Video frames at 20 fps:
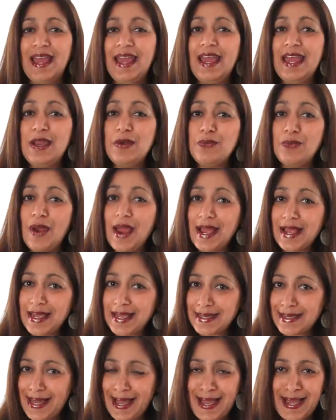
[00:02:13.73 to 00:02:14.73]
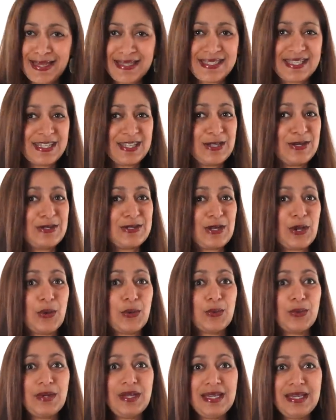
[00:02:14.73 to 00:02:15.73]
And recognize that there's
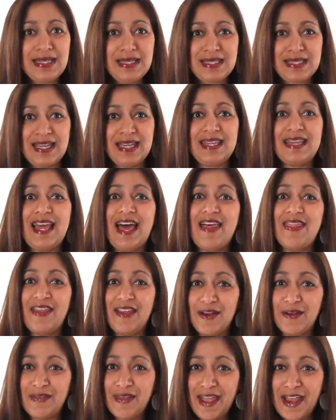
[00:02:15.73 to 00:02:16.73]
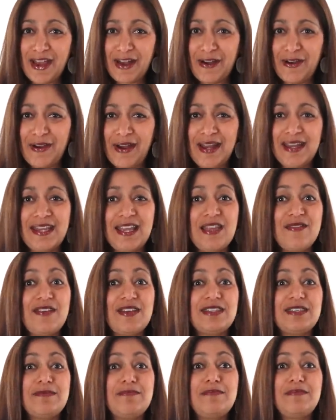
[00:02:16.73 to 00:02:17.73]
a reason that they're there and give
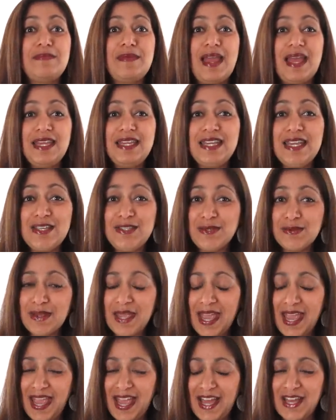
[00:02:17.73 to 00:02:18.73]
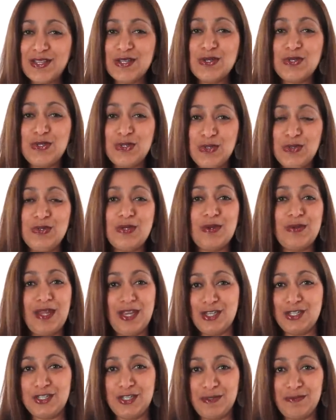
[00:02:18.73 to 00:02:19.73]
as many as you can to
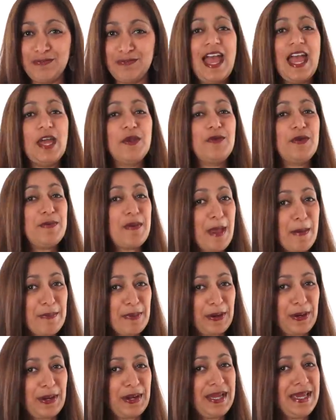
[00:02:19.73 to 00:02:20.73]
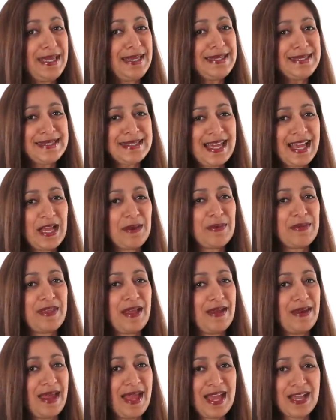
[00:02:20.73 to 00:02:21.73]
donation. And remember, insight
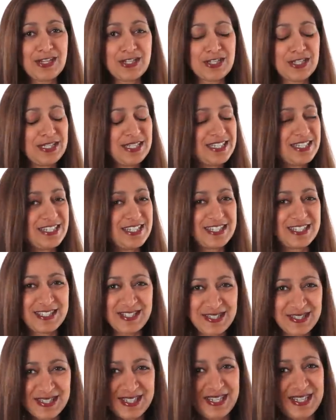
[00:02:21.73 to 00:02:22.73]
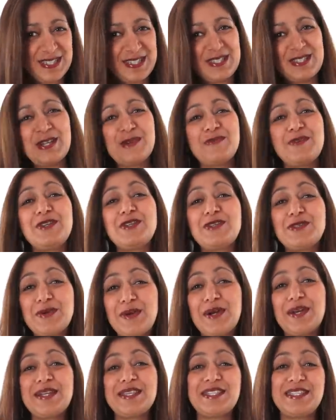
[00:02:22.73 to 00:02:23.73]
without action is just useless, so be
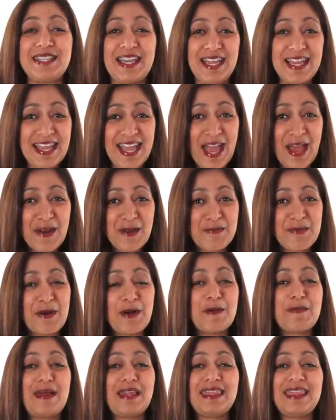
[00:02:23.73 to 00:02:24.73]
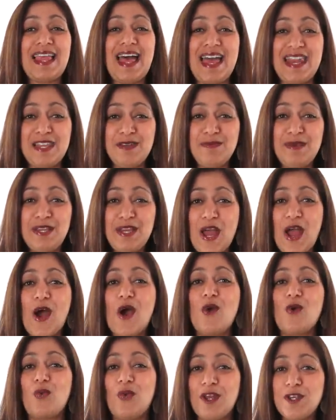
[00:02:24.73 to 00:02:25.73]
sure to stay accountable by letting me
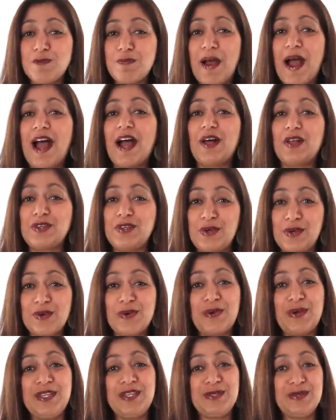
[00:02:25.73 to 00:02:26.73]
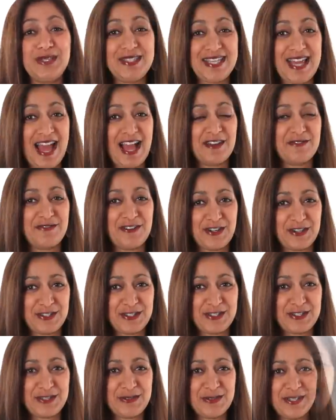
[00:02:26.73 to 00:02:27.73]
know which pile you're going to attack
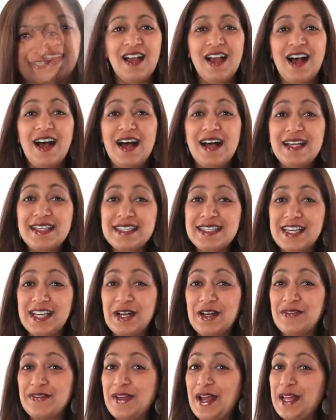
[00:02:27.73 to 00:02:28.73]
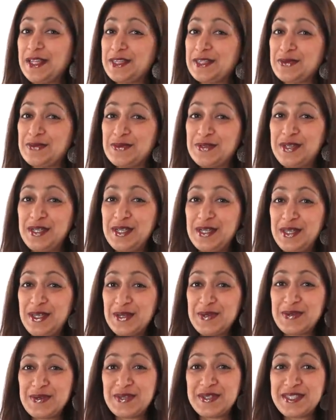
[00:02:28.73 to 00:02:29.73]
first. Also, I've got some
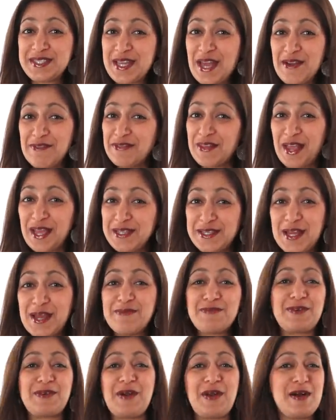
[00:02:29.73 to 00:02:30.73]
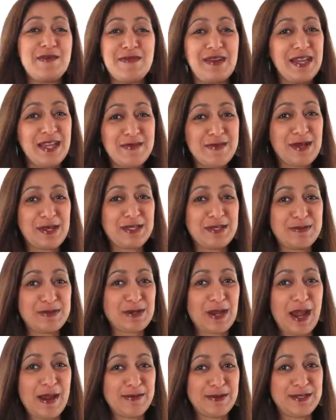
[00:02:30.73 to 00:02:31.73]
really cool stuff lined up for all my email
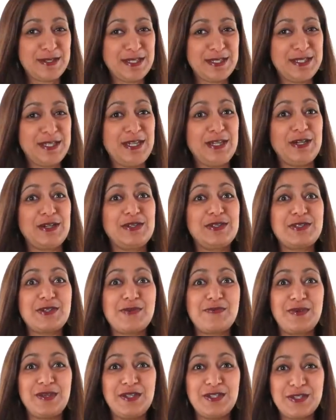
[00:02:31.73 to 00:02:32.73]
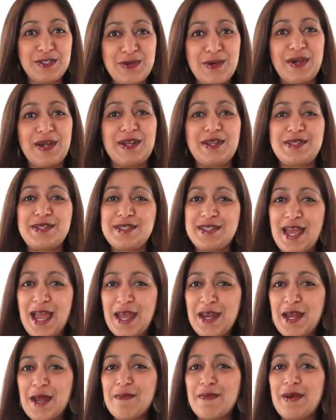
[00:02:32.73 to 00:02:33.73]
subscribers this year, so be sure to
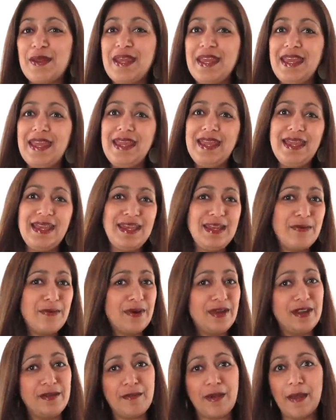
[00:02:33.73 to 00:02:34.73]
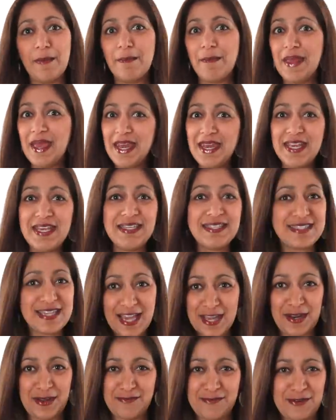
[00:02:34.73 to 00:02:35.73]
sign up on any one of my many
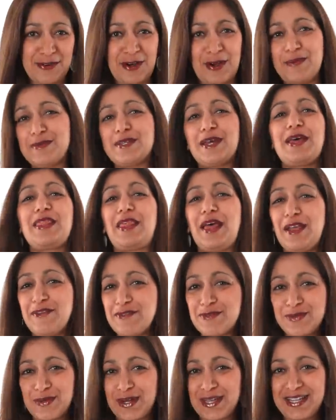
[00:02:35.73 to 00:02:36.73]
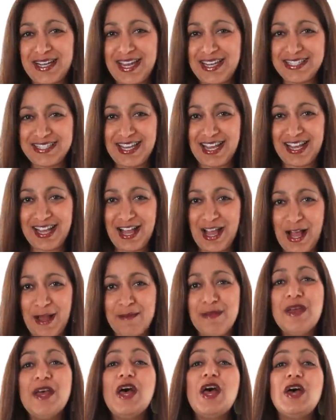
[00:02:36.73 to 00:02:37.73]
sign-up forms on
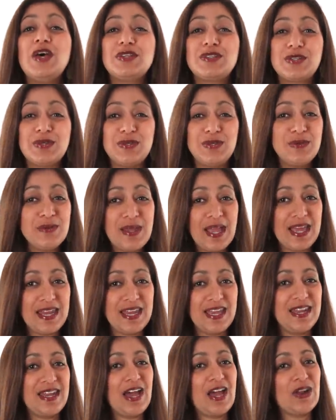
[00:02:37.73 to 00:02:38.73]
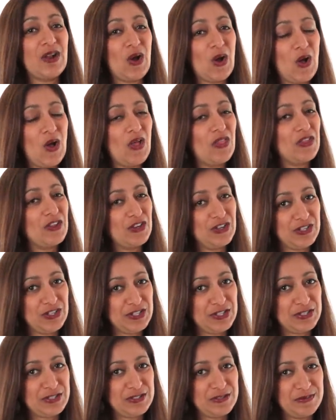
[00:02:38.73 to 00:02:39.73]
lifeisorganized.com so you get in on all the
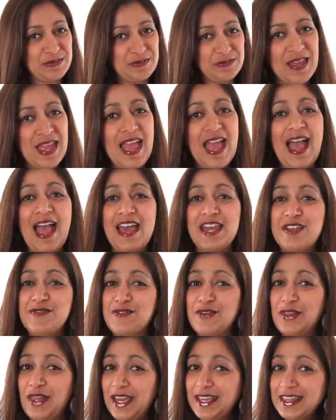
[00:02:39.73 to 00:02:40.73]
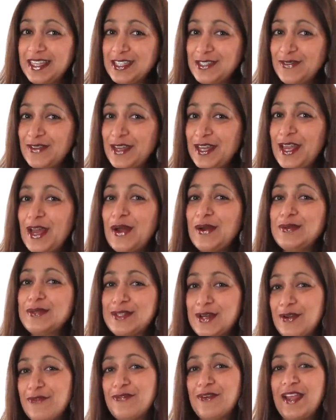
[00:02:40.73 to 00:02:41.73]
goodness. And if you like this video,
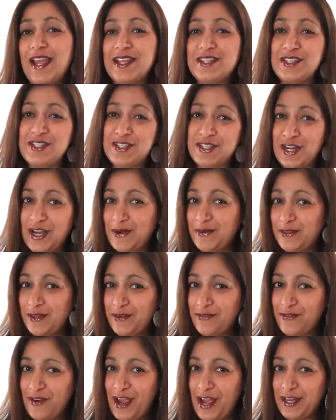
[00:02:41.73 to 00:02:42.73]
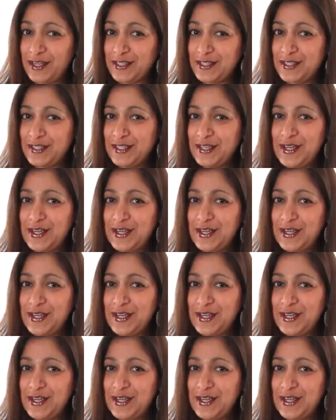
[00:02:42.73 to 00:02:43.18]
don't forget to share it with your friends.